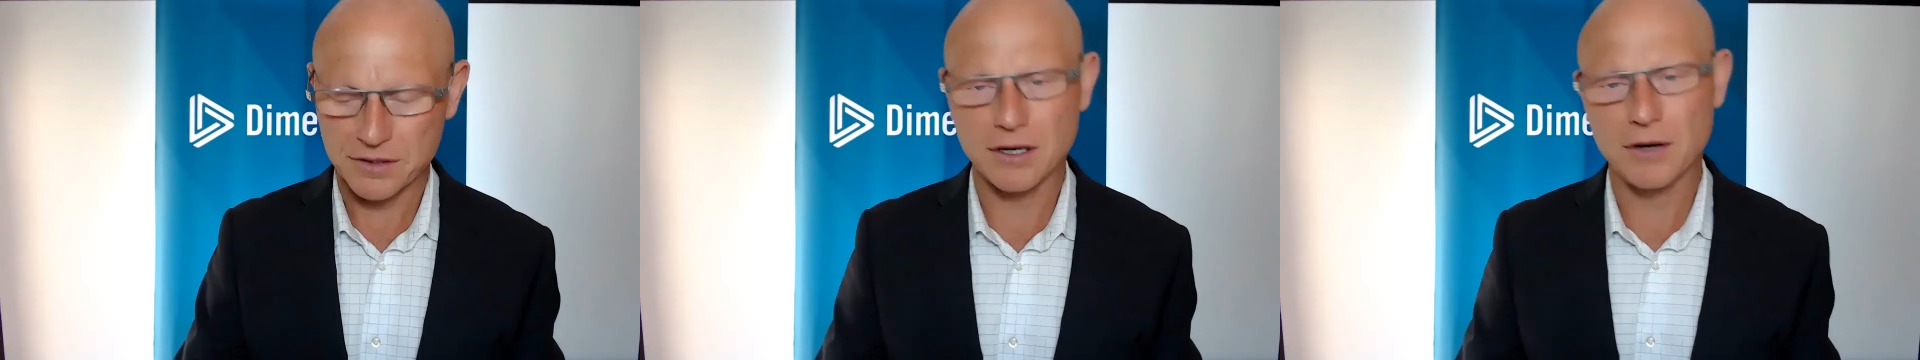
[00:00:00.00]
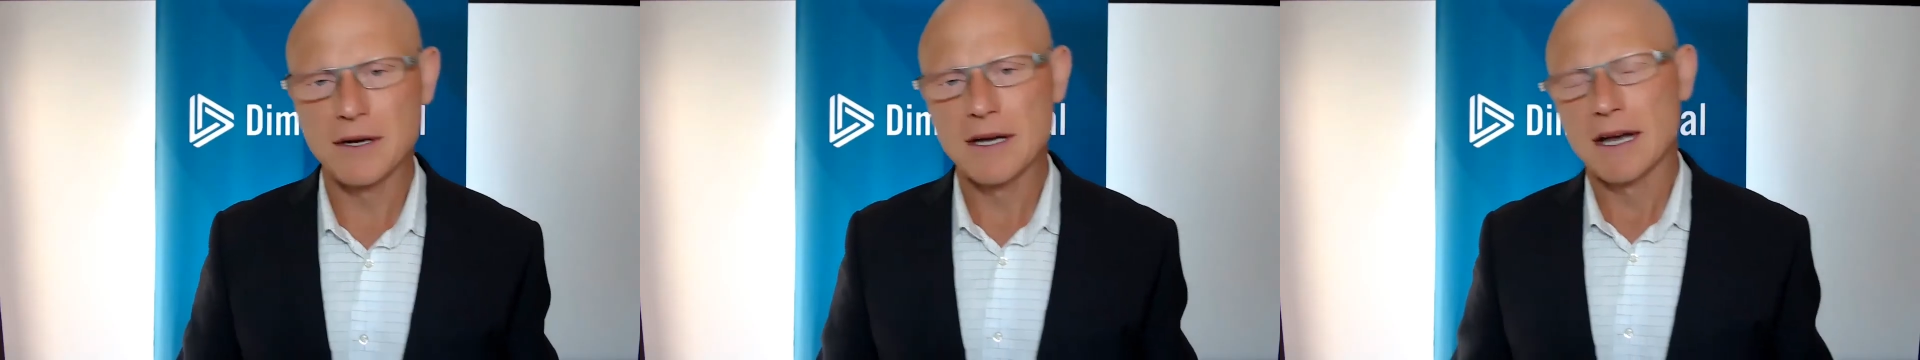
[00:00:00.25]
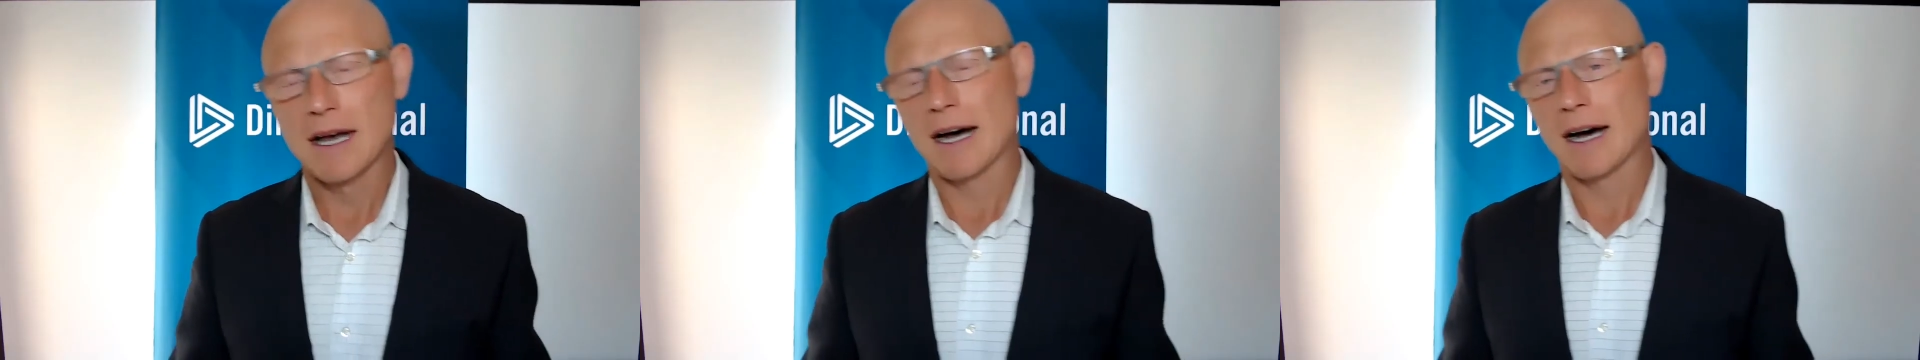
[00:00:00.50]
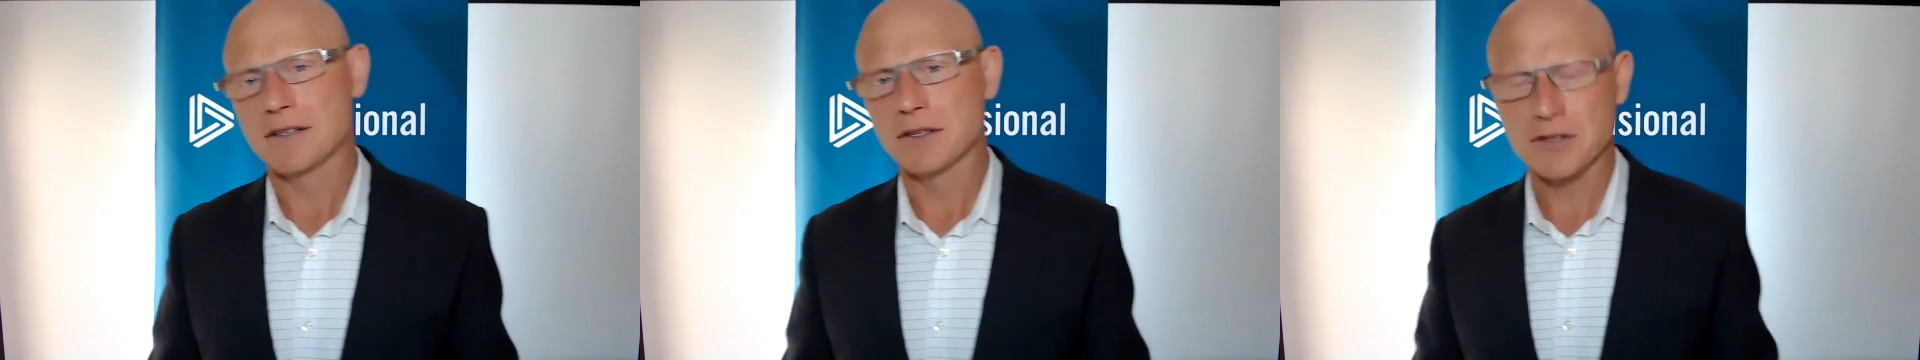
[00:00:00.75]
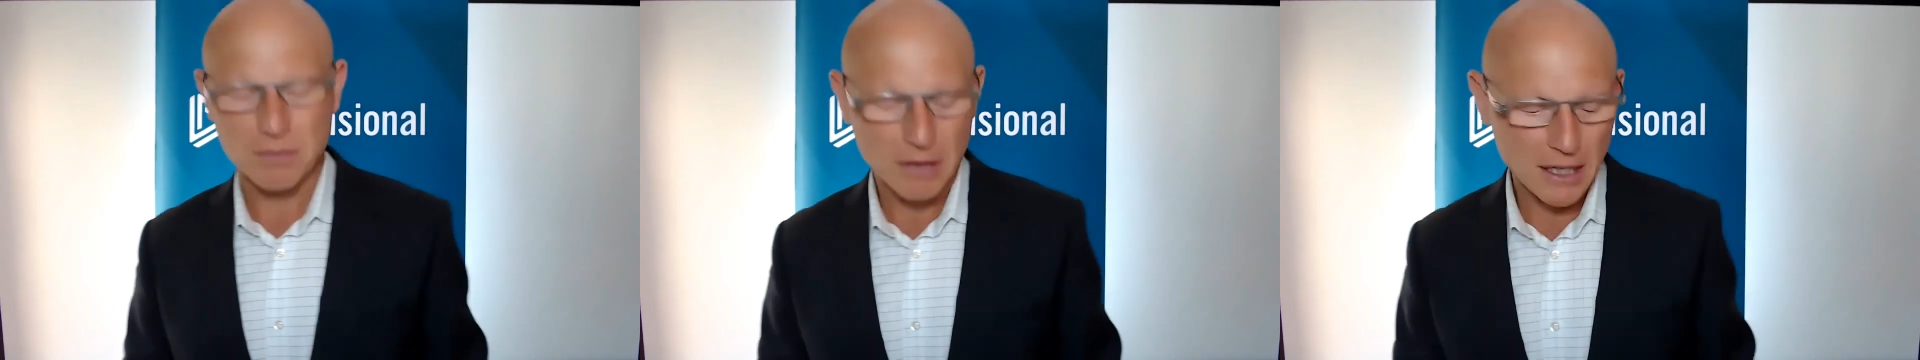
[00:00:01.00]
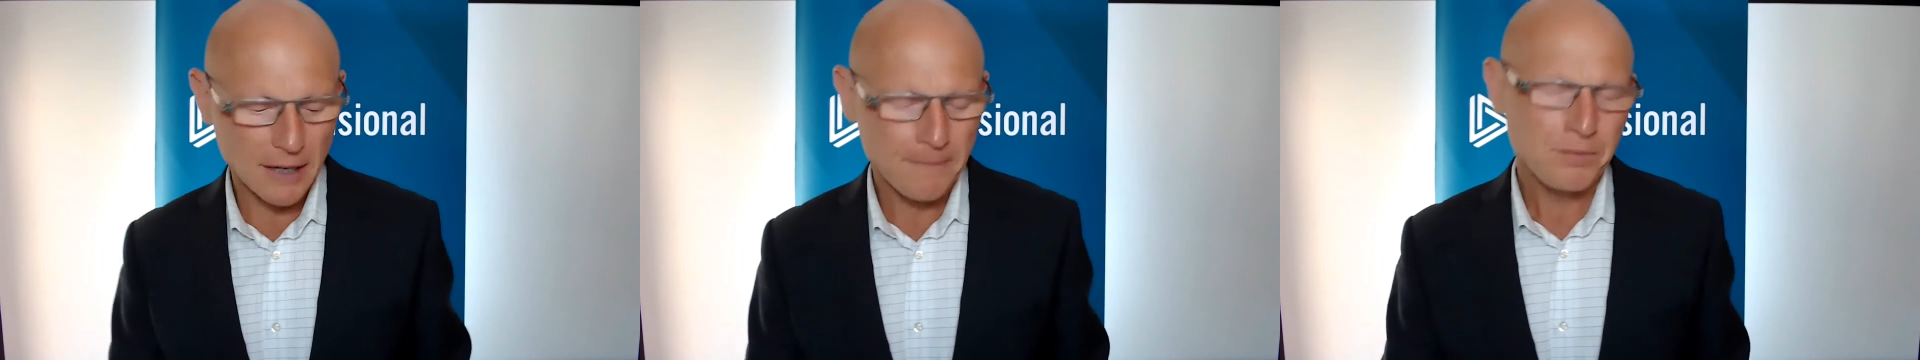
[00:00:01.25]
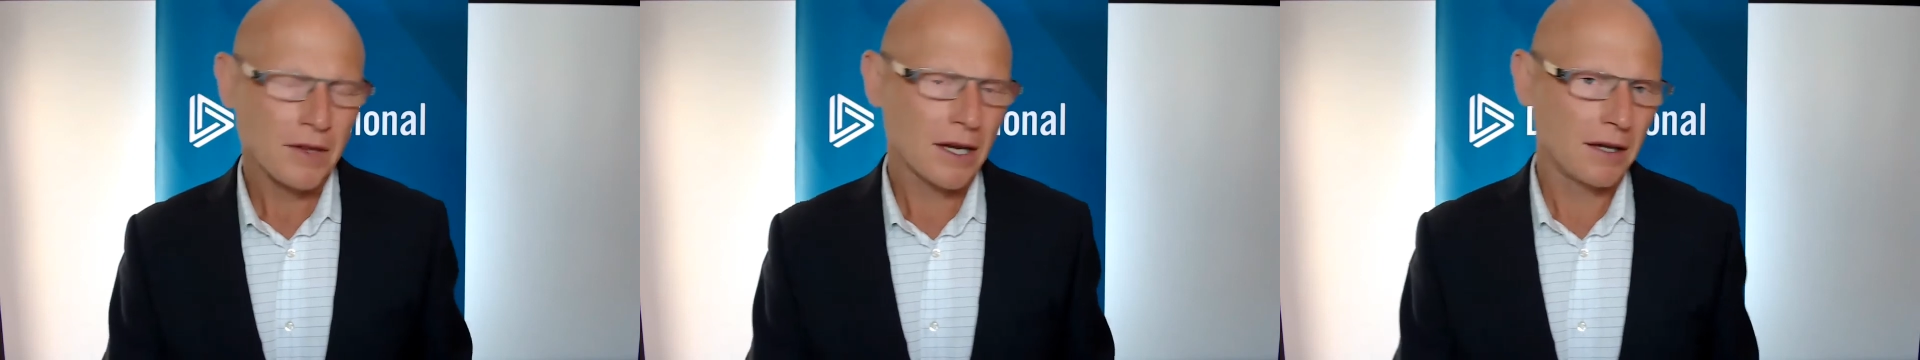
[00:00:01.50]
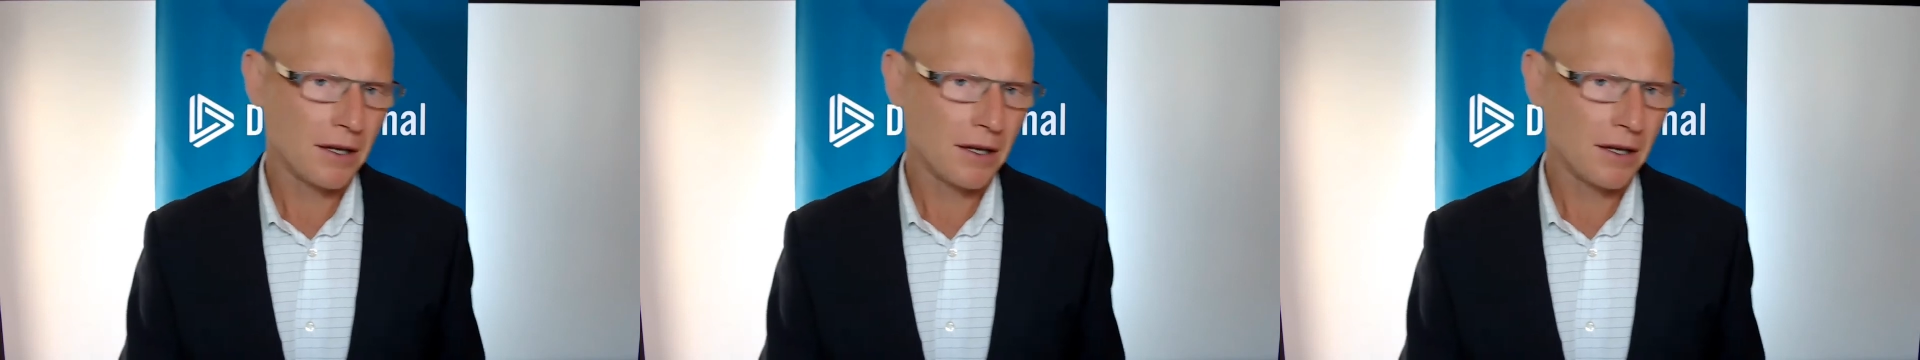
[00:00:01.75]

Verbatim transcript: So uh, so to me, uh,